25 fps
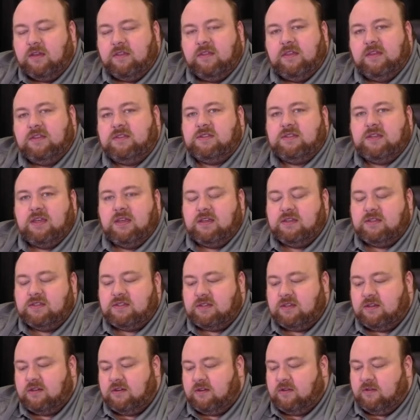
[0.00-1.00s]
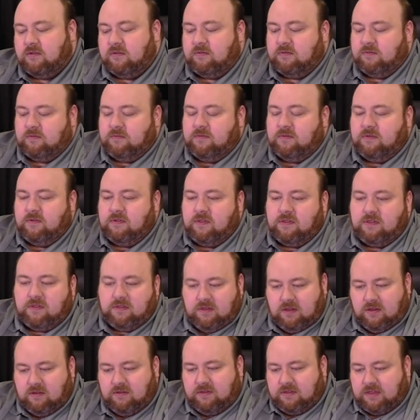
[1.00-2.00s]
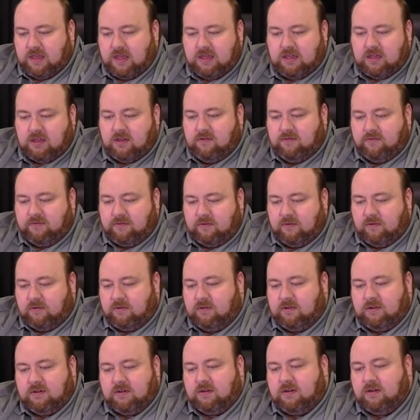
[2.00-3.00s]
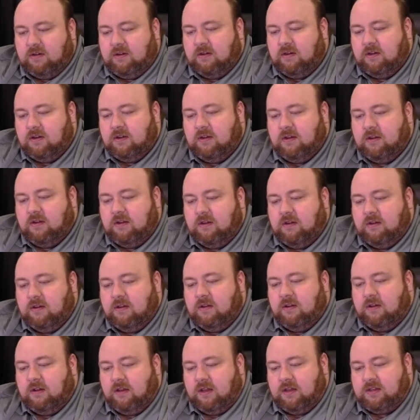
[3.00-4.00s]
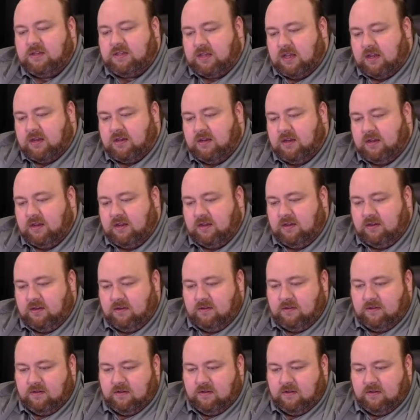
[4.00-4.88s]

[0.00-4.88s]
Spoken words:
that says, thank you for attending